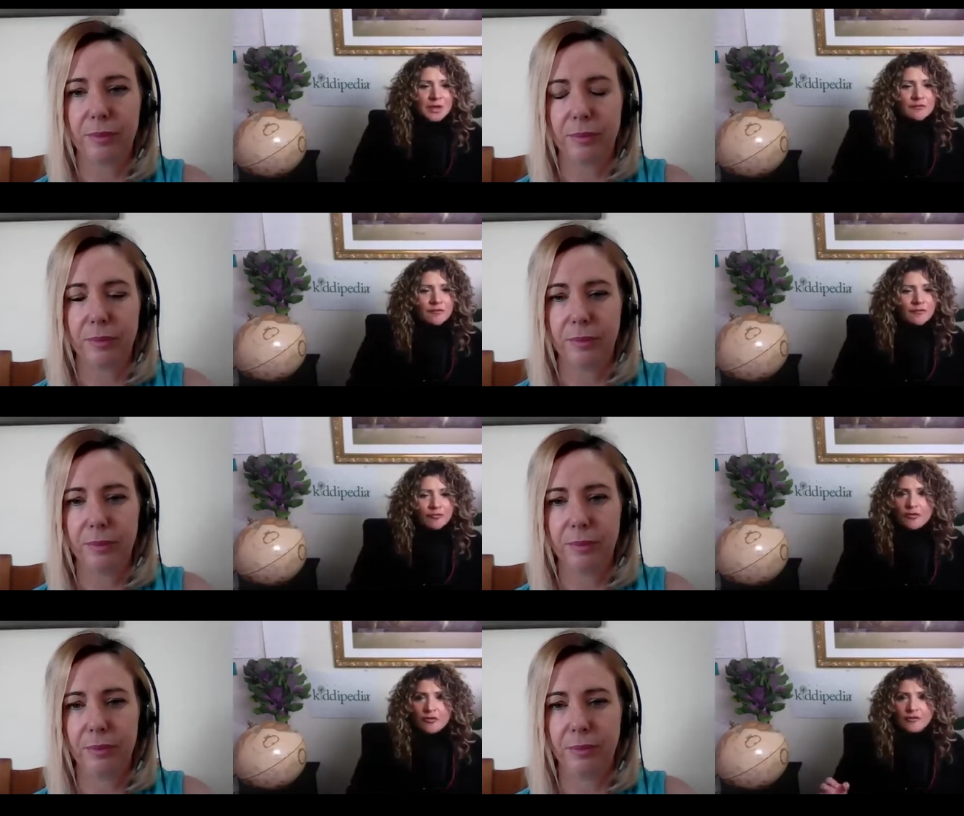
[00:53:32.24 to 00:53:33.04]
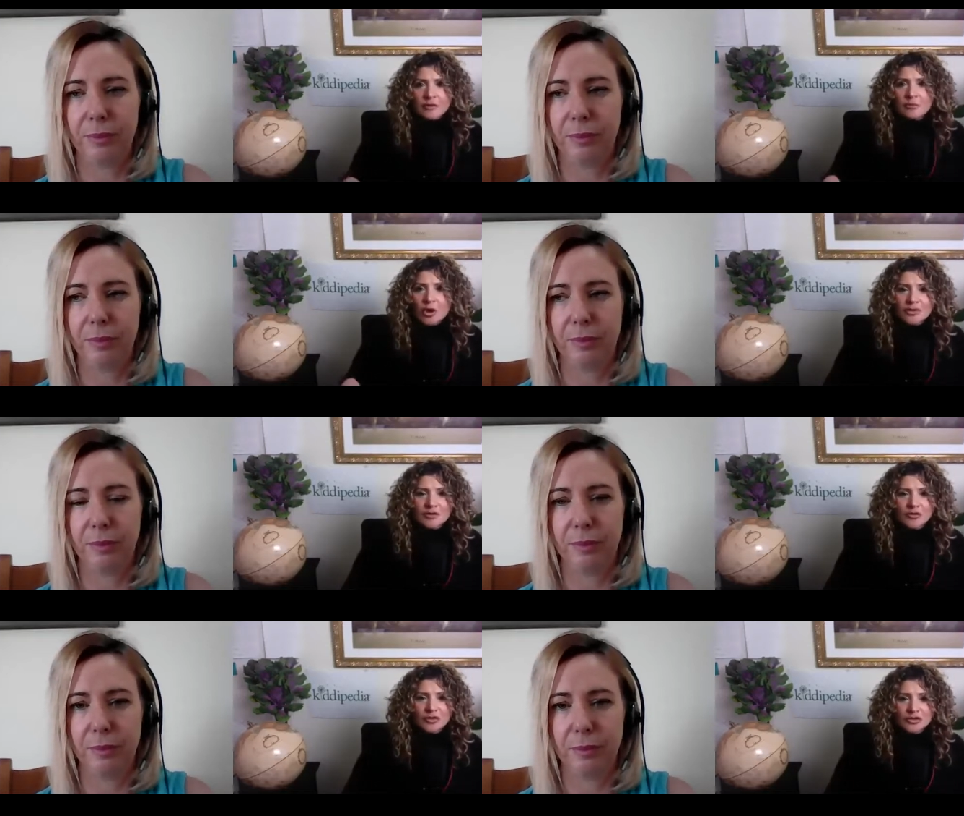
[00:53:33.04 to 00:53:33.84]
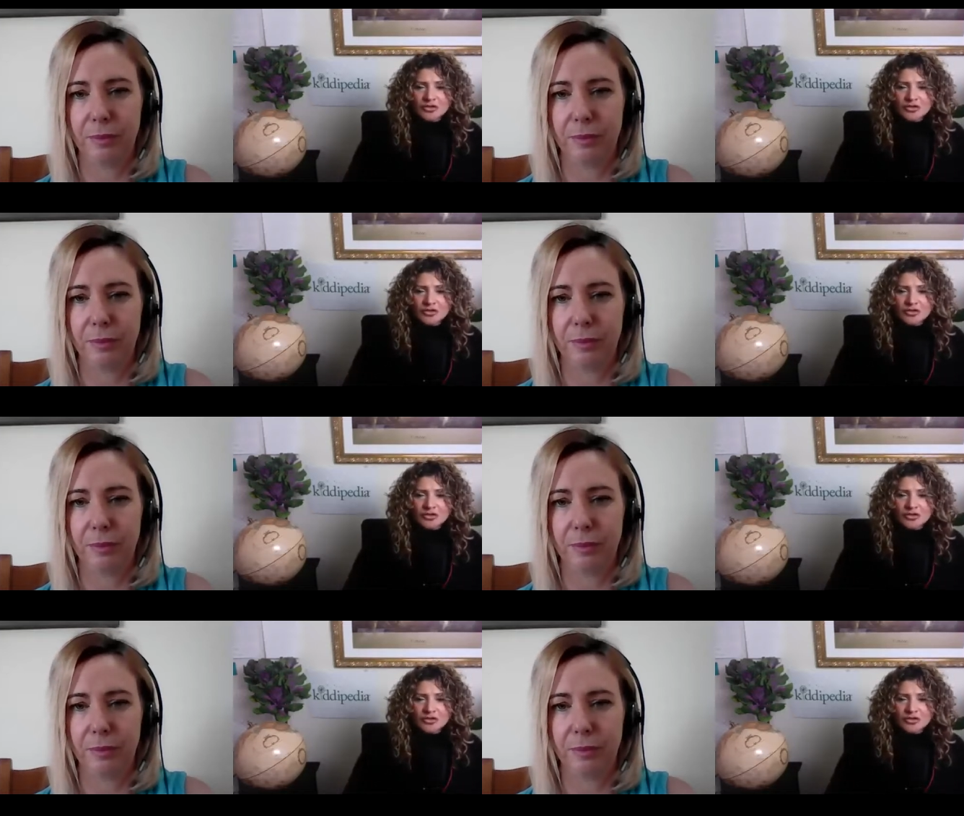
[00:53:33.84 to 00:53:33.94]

Speaker 1: for, for, the moment, you've also